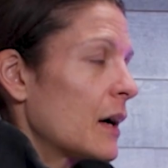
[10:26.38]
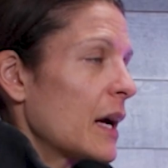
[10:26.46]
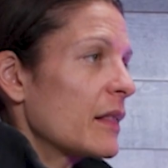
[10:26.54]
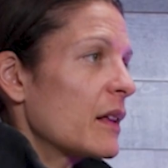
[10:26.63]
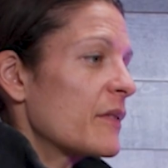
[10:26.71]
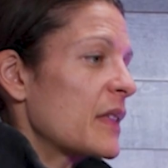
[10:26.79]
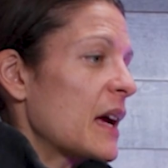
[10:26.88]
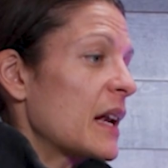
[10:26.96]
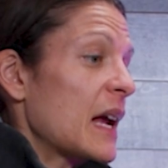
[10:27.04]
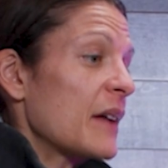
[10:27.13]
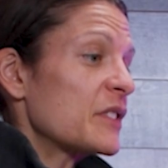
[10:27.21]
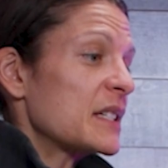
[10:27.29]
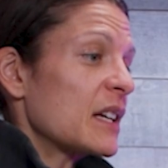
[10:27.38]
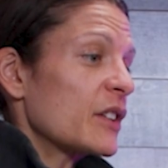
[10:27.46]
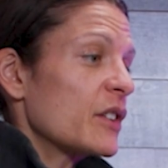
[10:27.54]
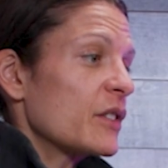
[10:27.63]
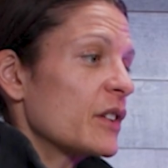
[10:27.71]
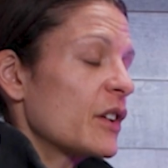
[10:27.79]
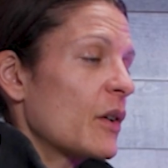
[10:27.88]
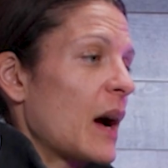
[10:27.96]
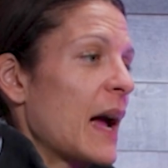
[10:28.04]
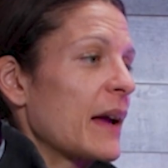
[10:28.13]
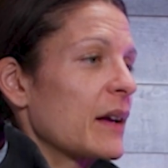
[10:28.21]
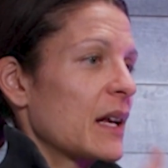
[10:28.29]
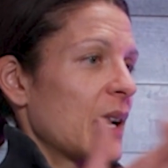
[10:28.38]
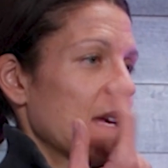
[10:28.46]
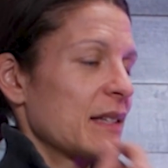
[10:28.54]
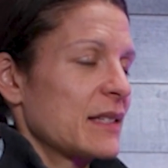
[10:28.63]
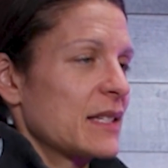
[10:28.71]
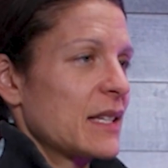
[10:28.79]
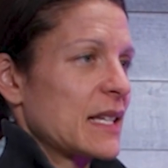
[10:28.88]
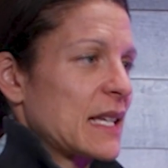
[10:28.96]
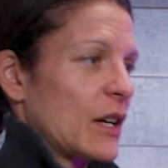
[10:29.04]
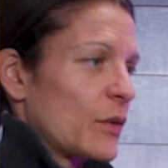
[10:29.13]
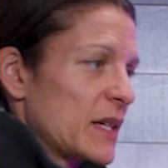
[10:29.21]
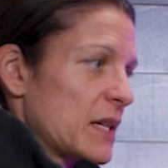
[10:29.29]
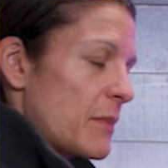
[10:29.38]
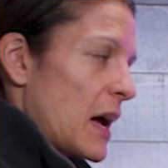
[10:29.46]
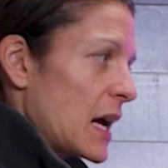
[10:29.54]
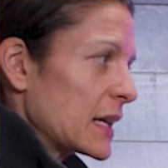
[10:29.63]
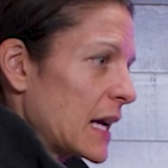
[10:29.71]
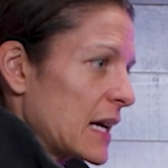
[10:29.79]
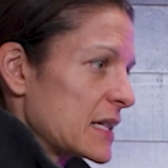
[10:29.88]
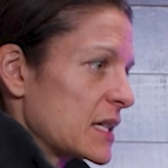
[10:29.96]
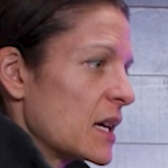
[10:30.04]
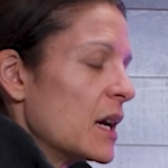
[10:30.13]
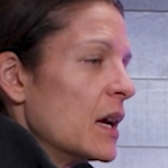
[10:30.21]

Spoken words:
I love that, and I have to tell you, I did this on a recent podcast.